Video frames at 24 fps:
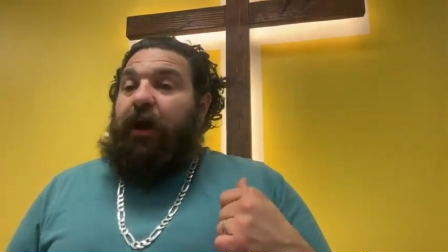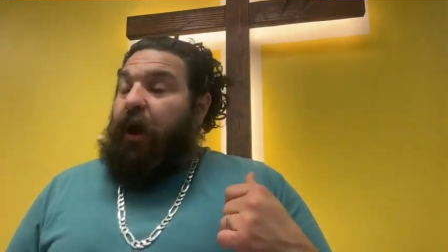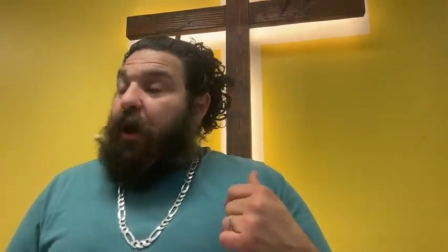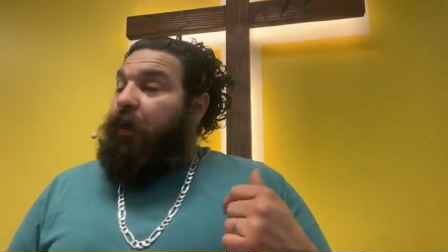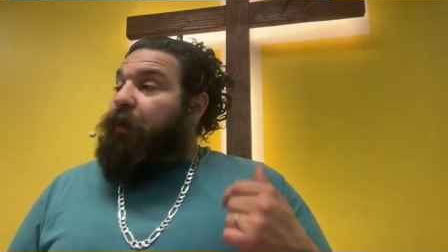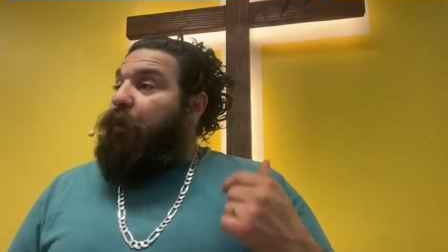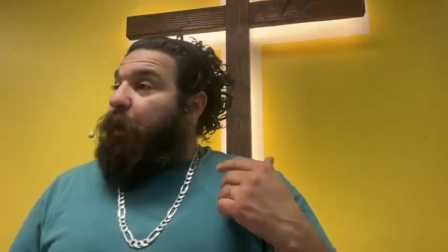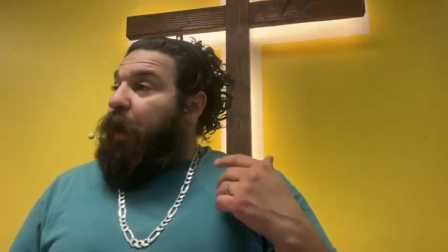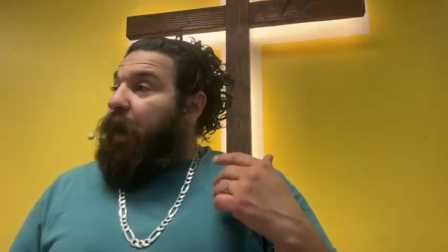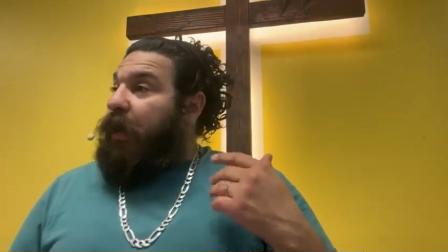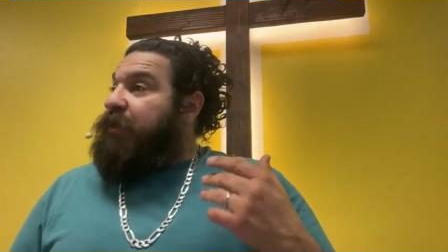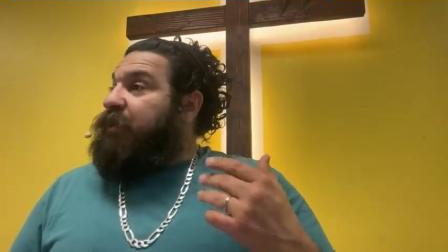
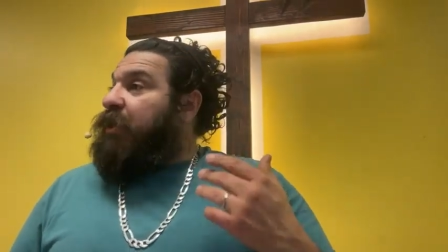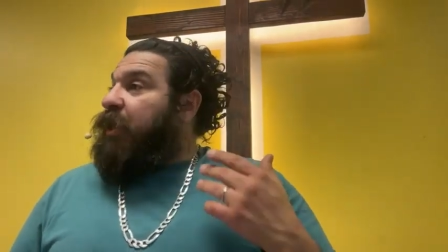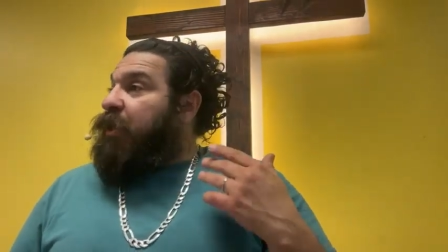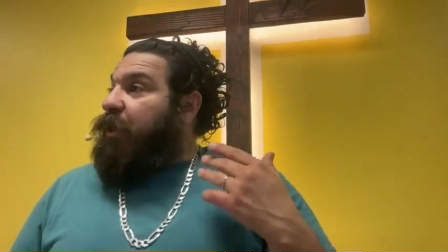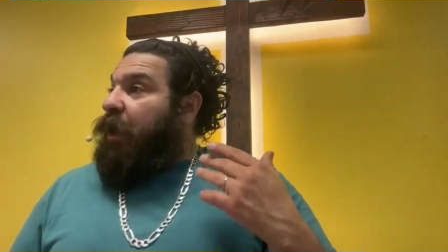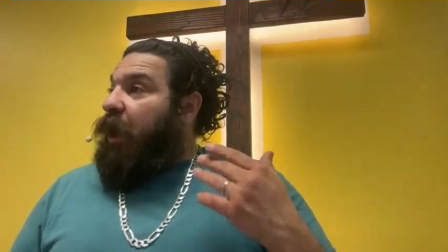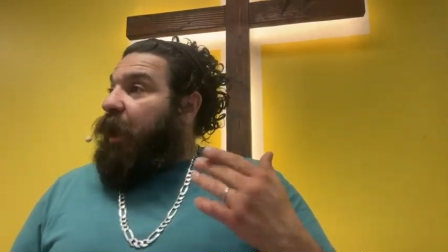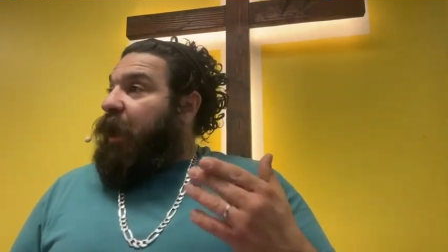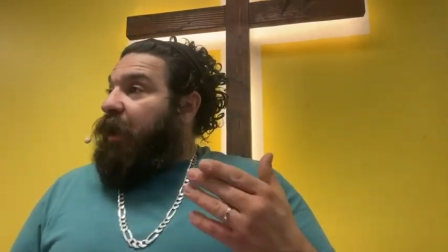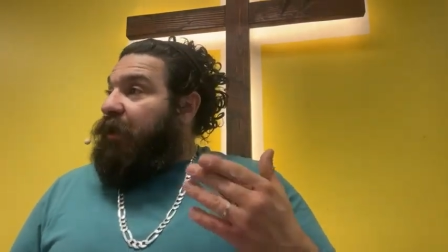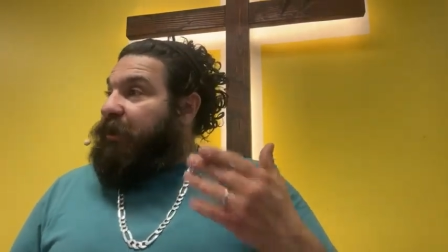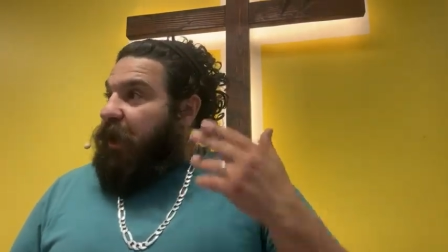Otherwise, the
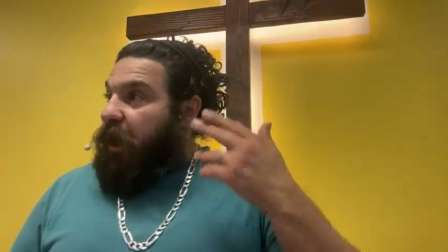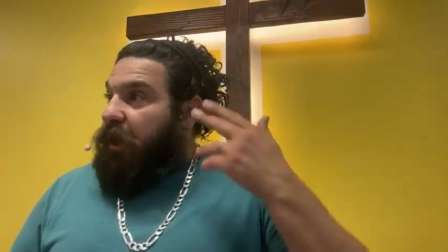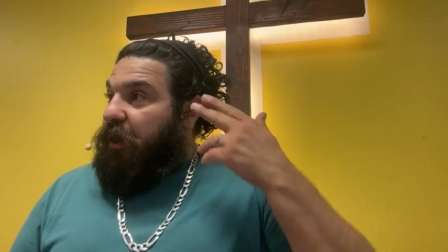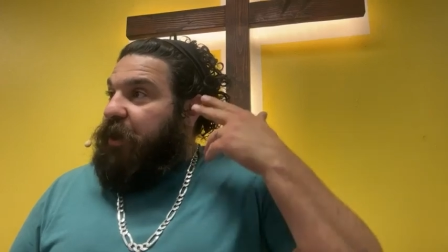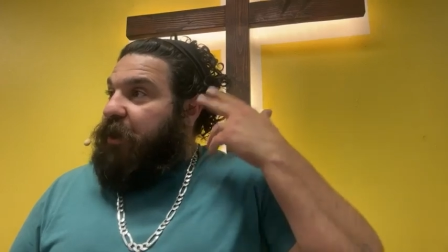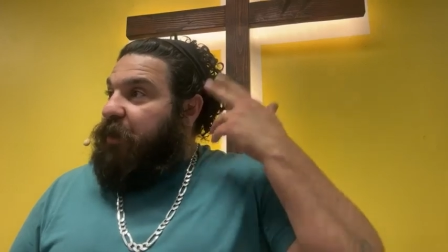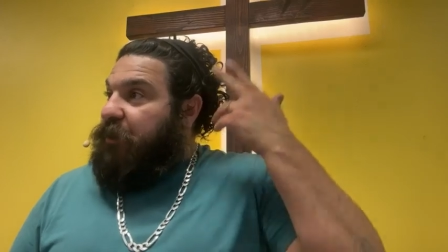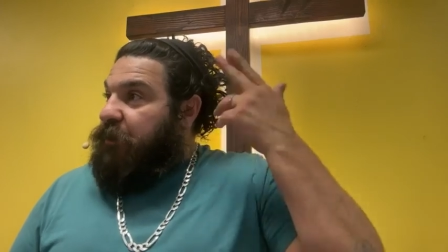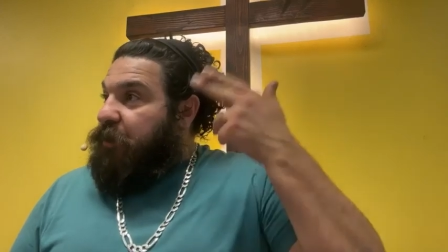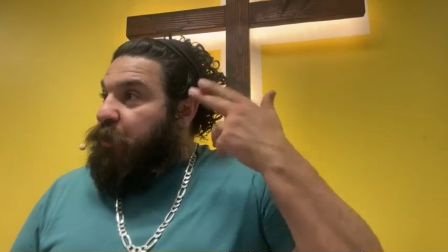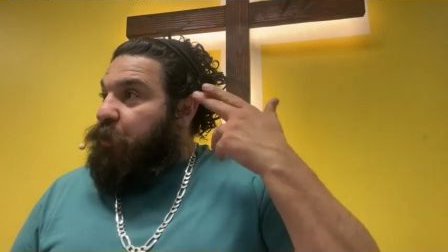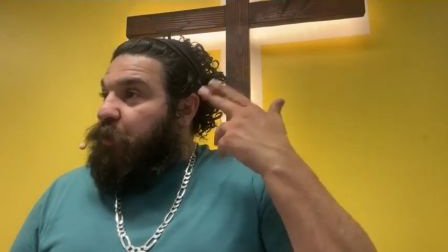dogs
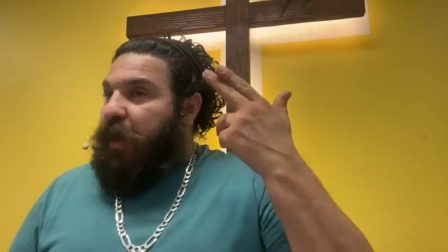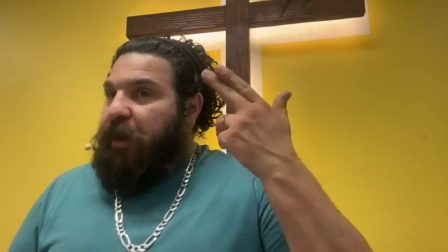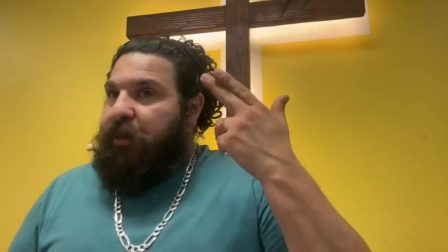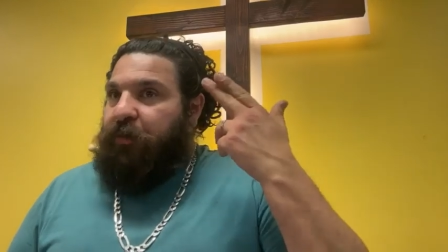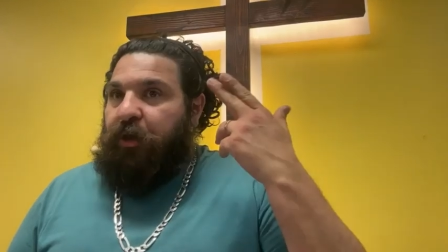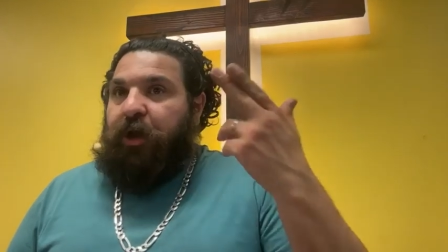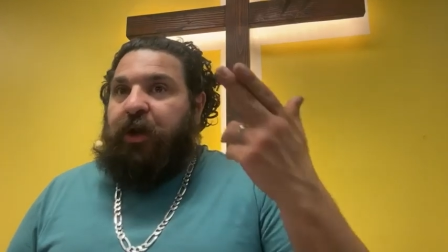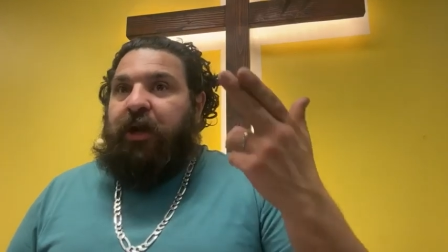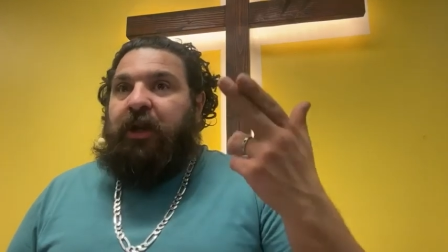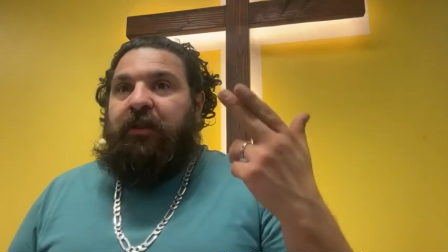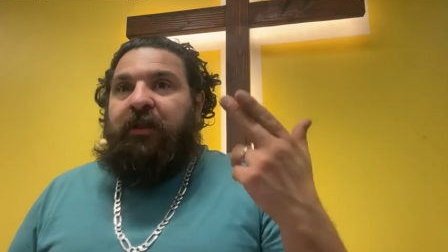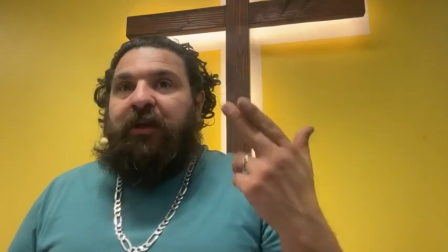already knew, like,
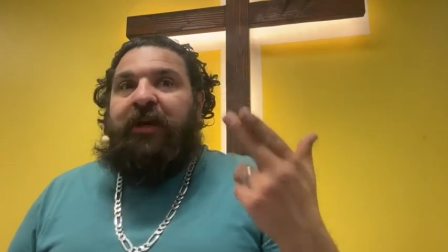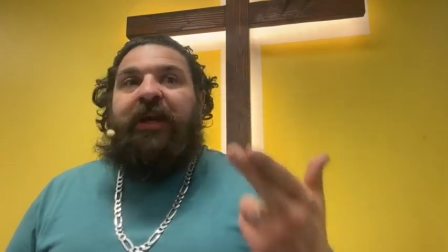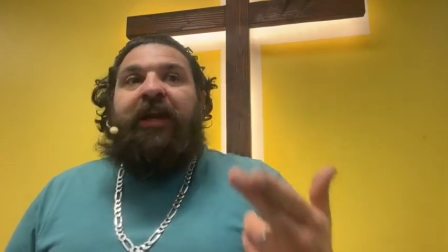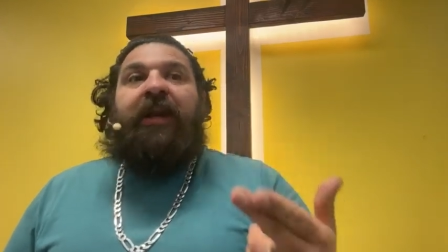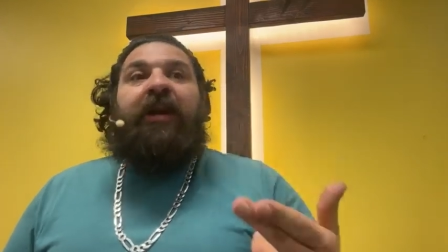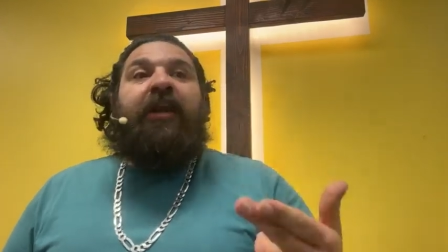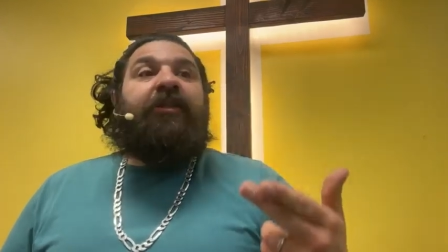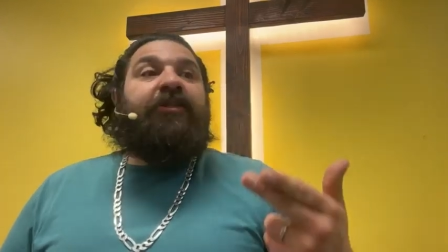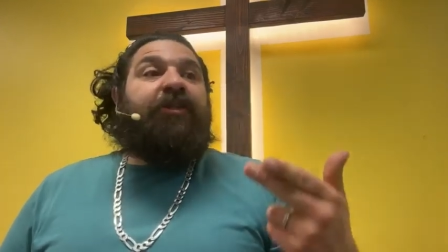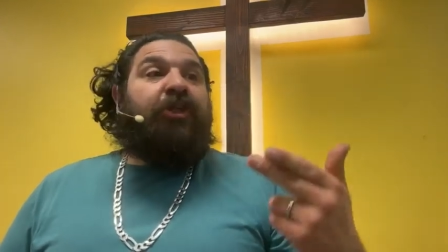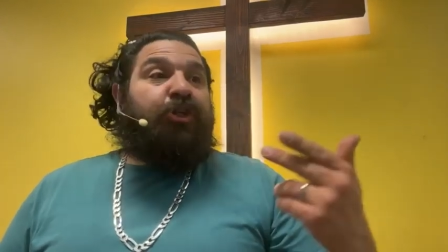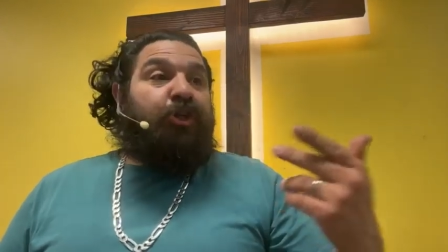they're going to look at
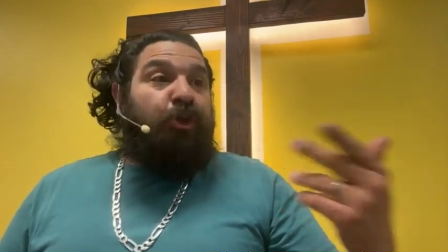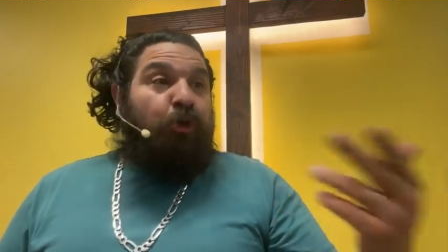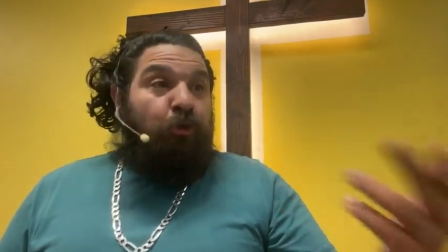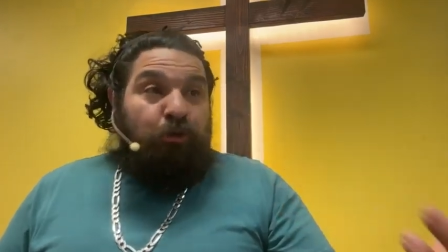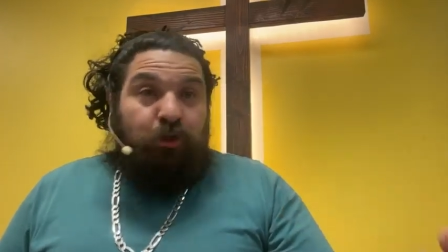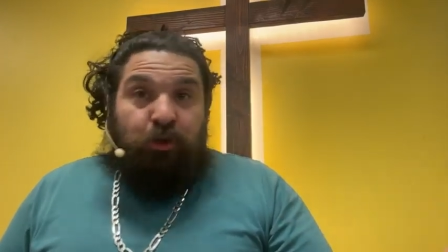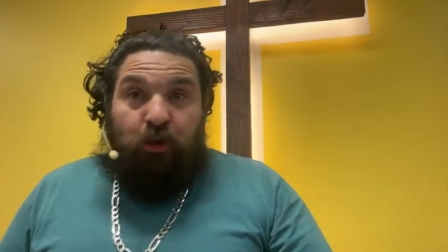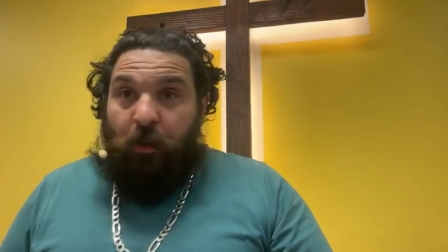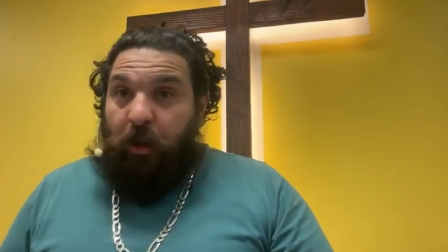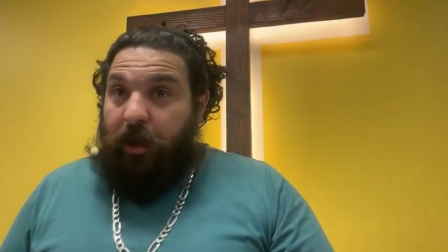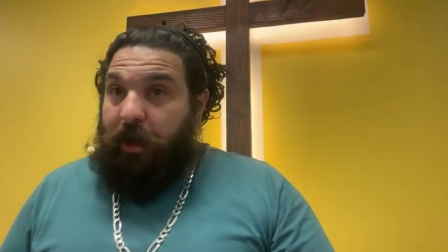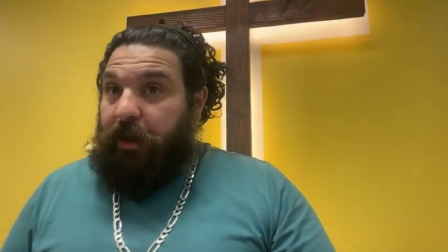it as a
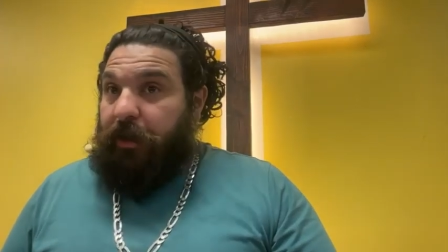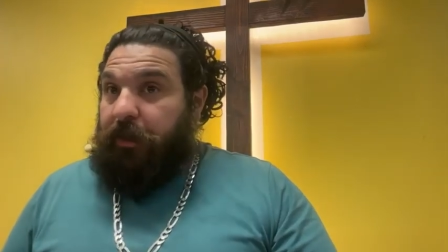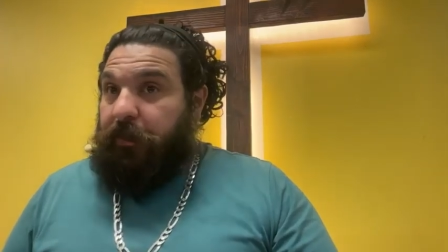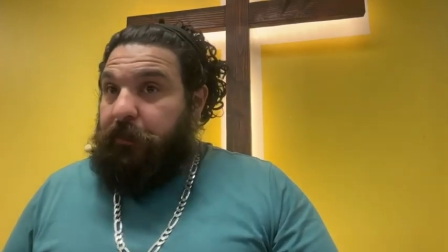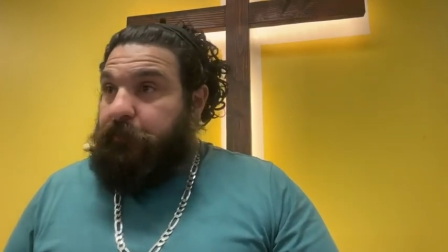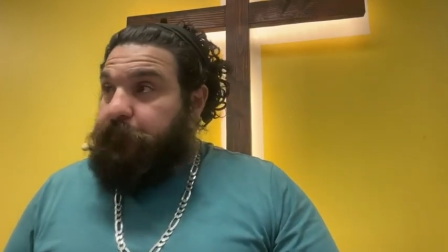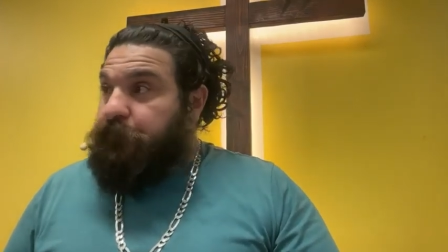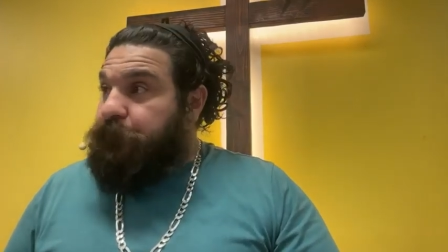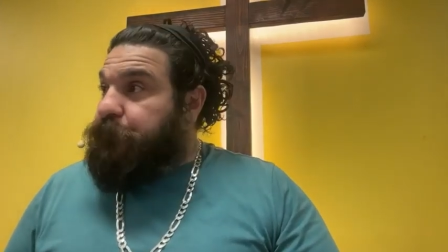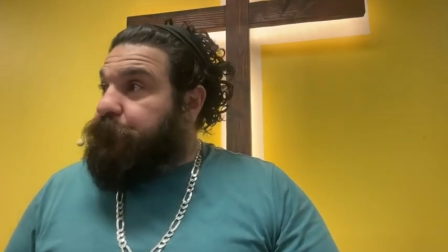chew toy.